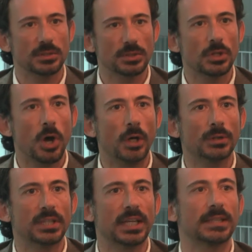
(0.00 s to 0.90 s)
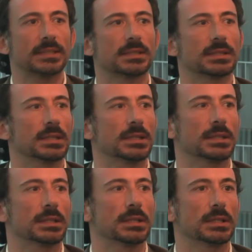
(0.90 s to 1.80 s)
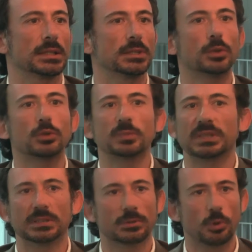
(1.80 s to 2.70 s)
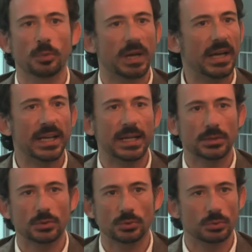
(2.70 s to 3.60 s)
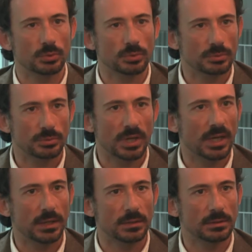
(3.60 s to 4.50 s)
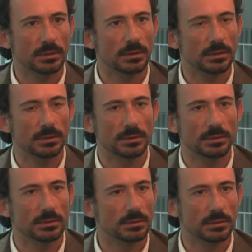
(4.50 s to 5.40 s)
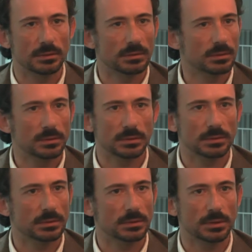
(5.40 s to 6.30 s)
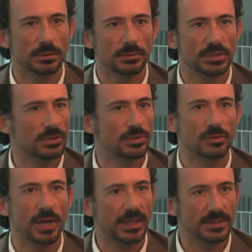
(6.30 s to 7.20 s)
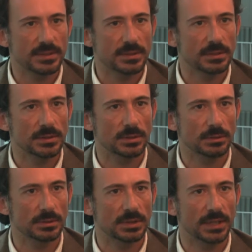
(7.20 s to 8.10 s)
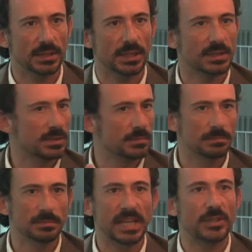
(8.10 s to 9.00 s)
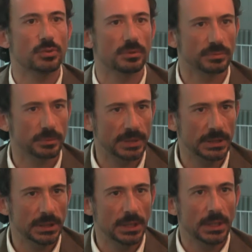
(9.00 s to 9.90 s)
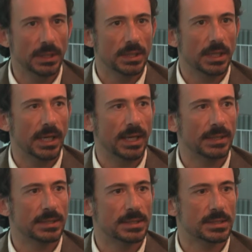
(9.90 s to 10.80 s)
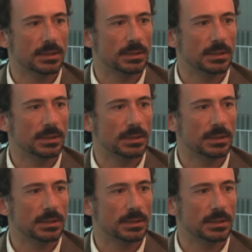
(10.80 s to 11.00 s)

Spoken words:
early on that in order to build a group, I had to rely on research grants. So that's natural for me. And